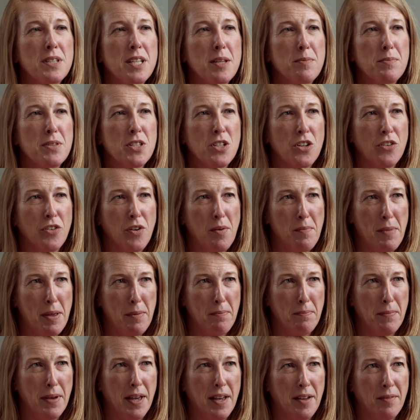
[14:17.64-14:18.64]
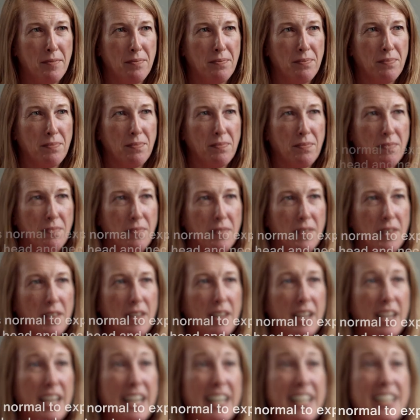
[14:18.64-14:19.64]
tips to remember.
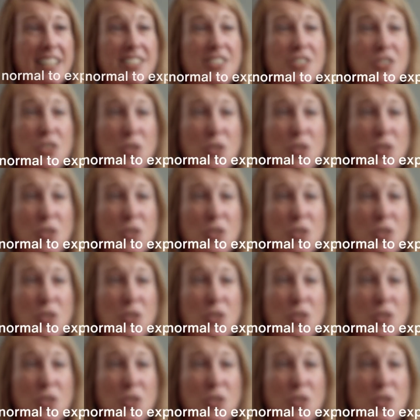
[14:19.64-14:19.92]
It is